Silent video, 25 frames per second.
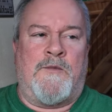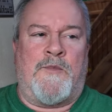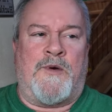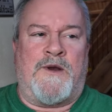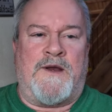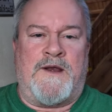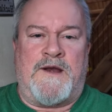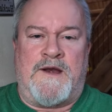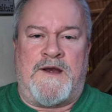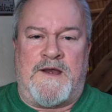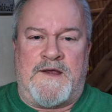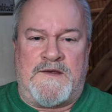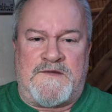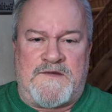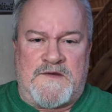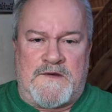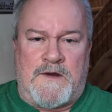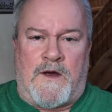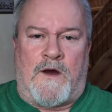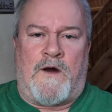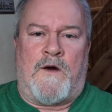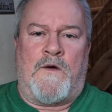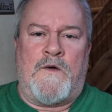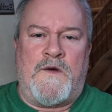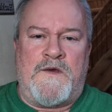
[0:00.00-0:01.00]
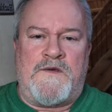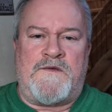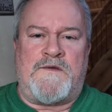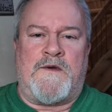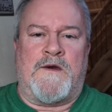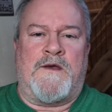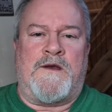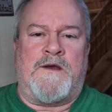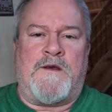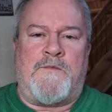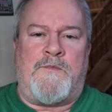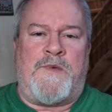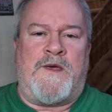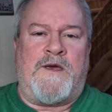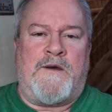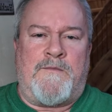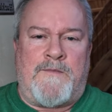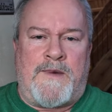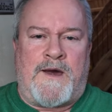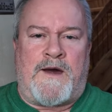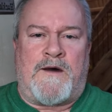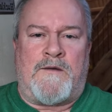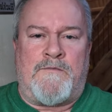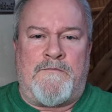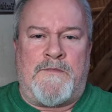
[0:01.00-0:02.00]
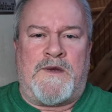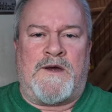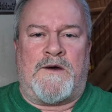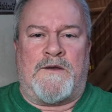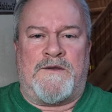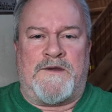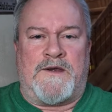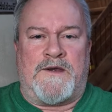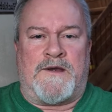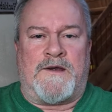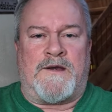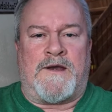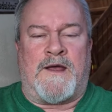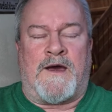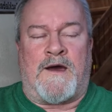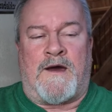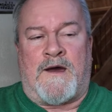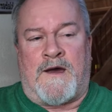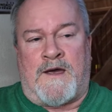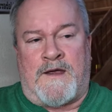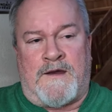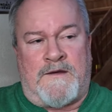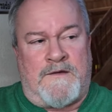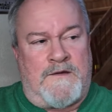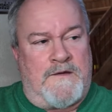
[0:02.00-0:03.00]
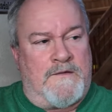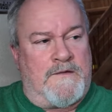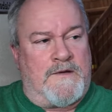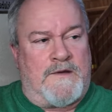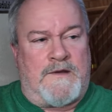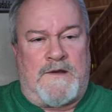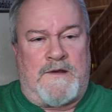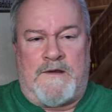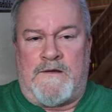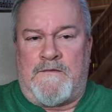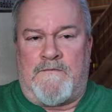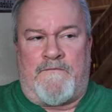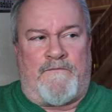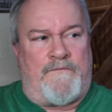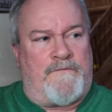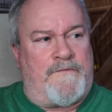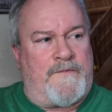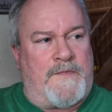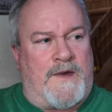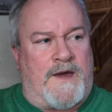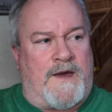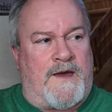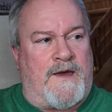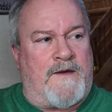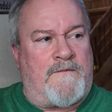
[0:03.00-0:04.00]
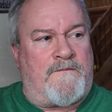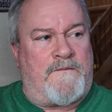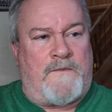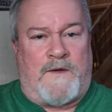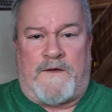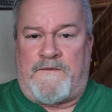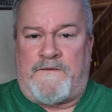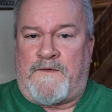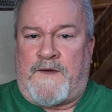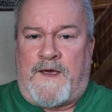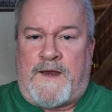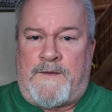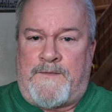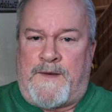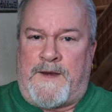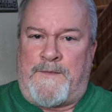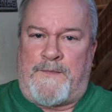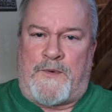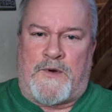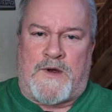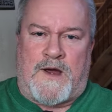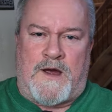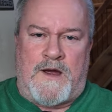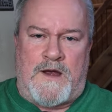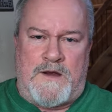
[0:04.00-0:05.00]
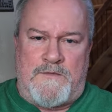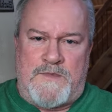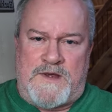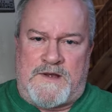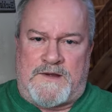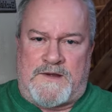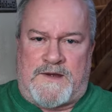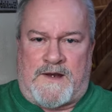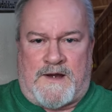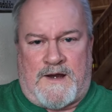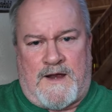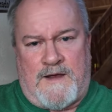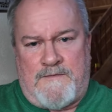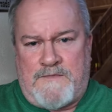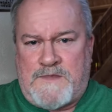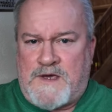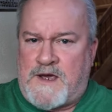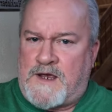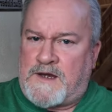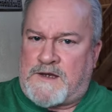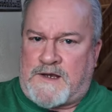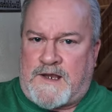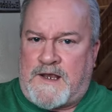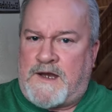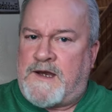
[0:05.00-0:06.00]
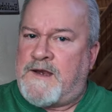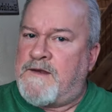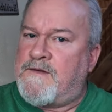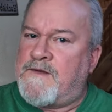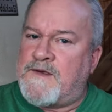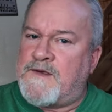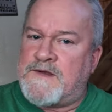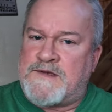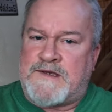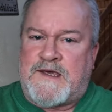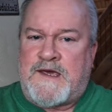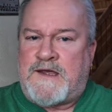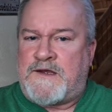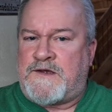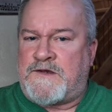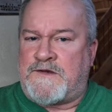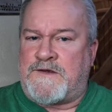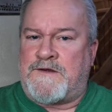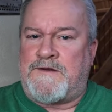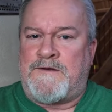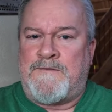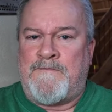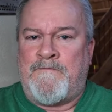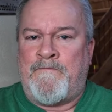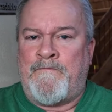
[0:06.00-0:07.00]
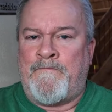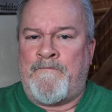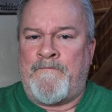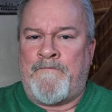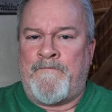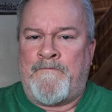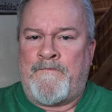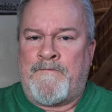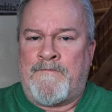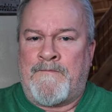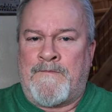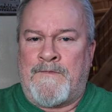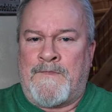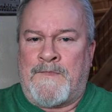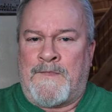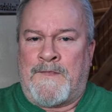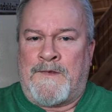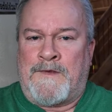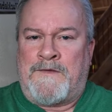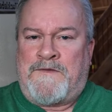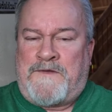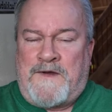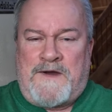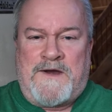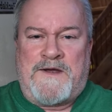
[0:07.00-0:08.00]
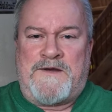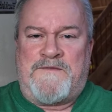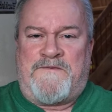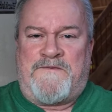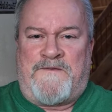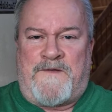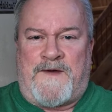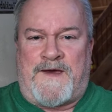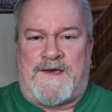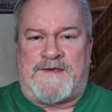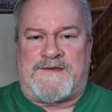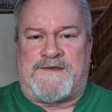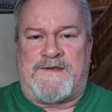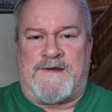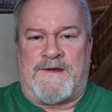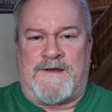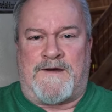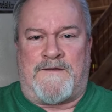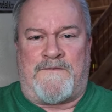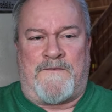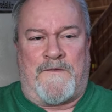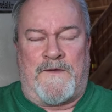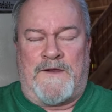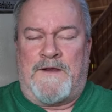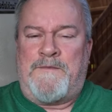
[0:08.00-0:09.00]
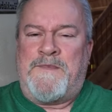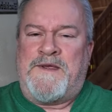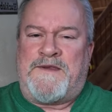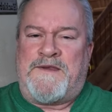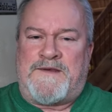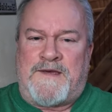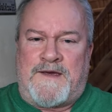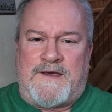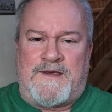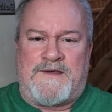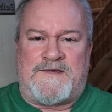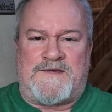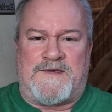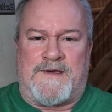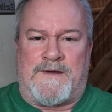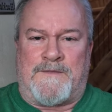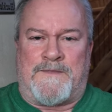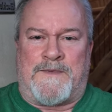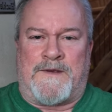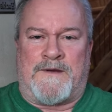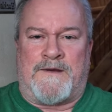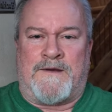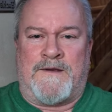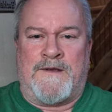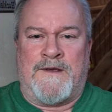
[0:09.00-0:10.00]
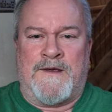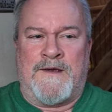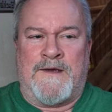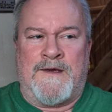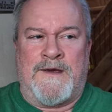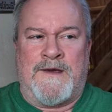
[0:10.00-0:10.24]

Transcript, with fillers: But it isn't always going to be about building. Now, I, I have, I've had people comment that I'm not getting this kitchen done fast enough. Well, let me tell you something.